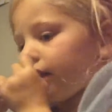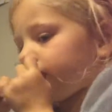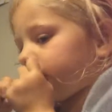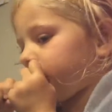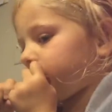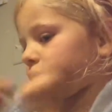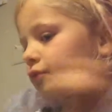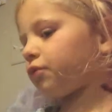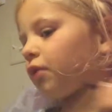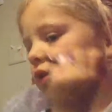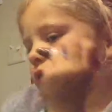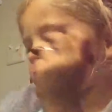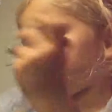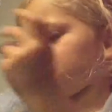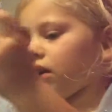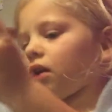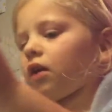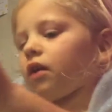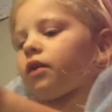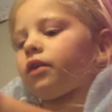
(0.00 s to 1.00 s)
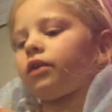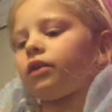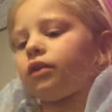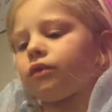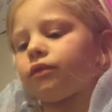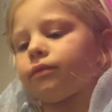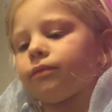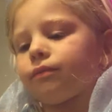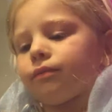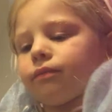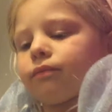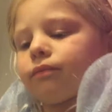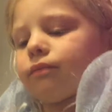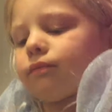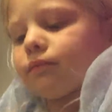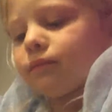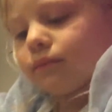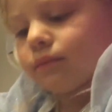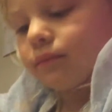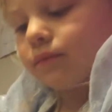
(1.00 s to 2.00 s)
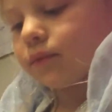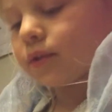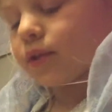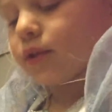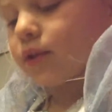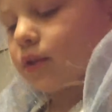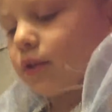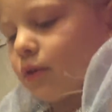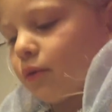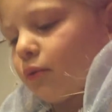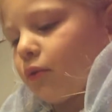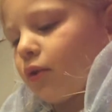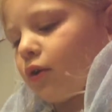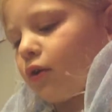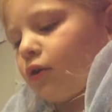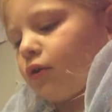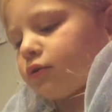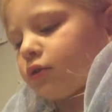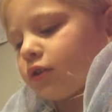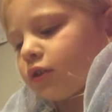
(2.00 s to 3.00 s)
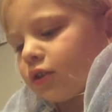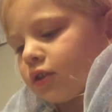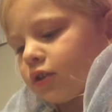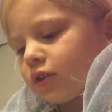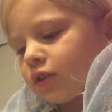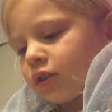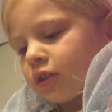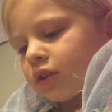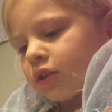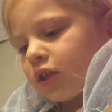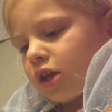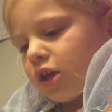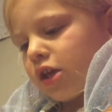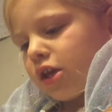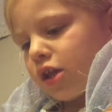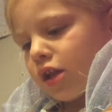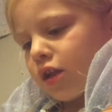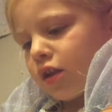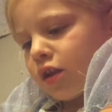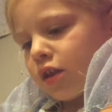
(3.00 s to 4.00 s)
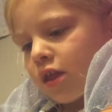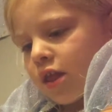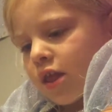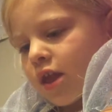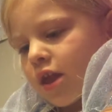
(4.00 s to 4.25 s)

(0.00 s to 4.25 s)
I just walk to the world. To, to